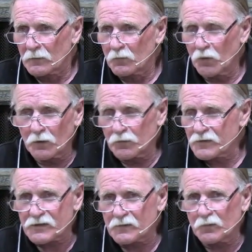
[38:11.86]

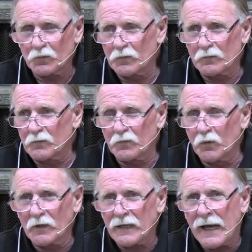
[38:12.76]

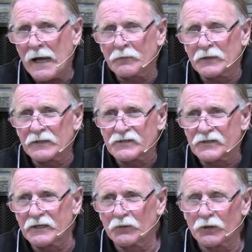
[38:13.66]
What happened as
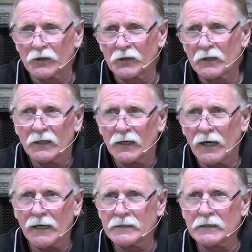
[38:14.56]
they were
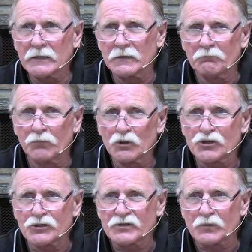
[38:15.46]
hiding in the
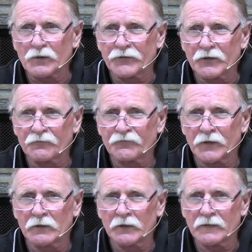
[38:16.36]
bushes with their
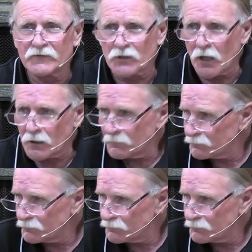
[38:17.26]
fig leaves on?